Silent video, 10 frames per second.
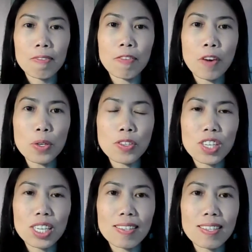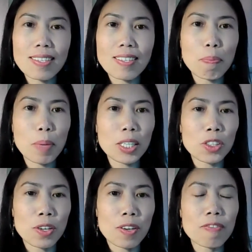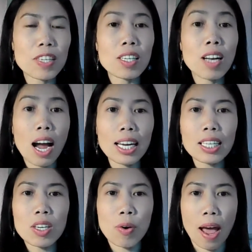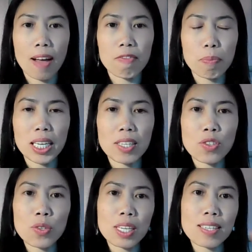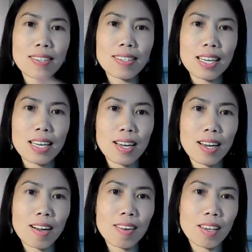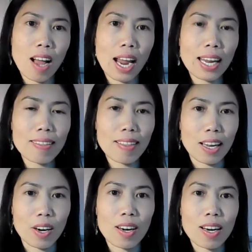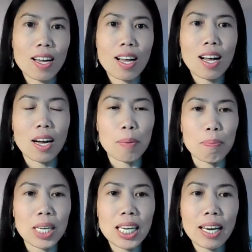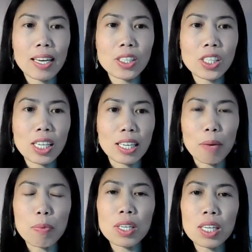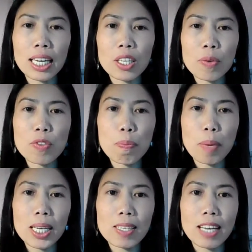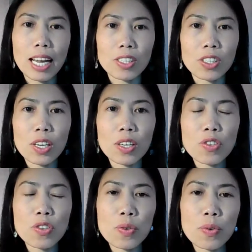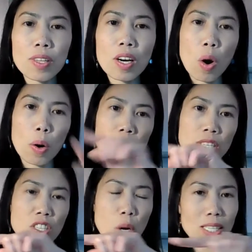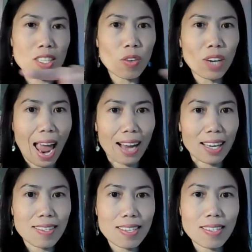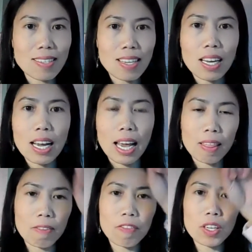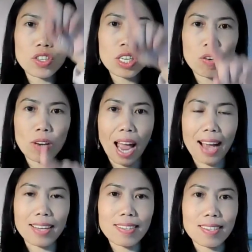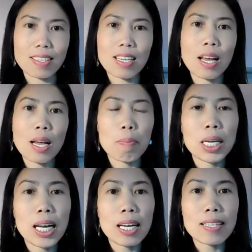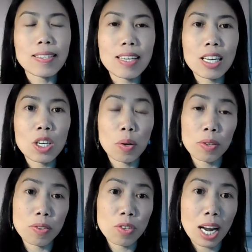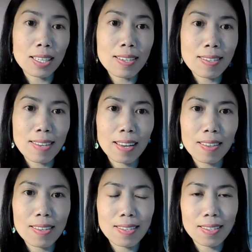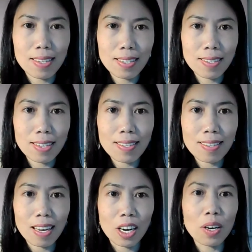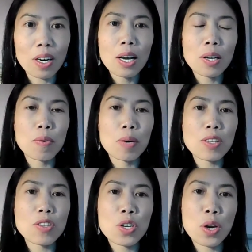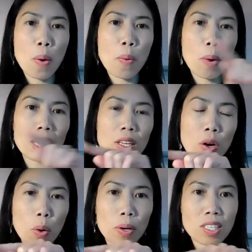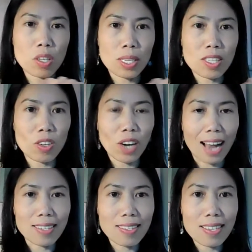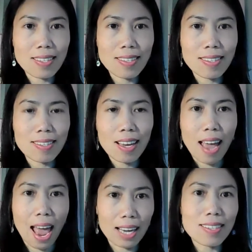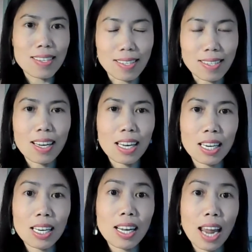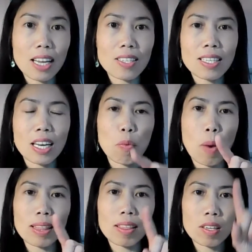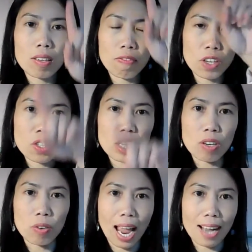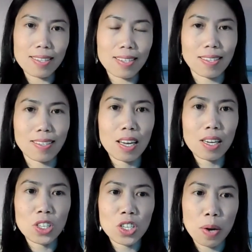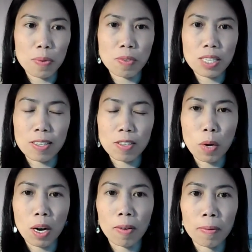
First, this is a picture of a line graph because you can see a line there. In addition, I would like you to pay attention to the horizontal axis and the vertical axis, because in order to understand the statistics there, you need to know what the horizontal axis indicates and what the vertical axis shows as well.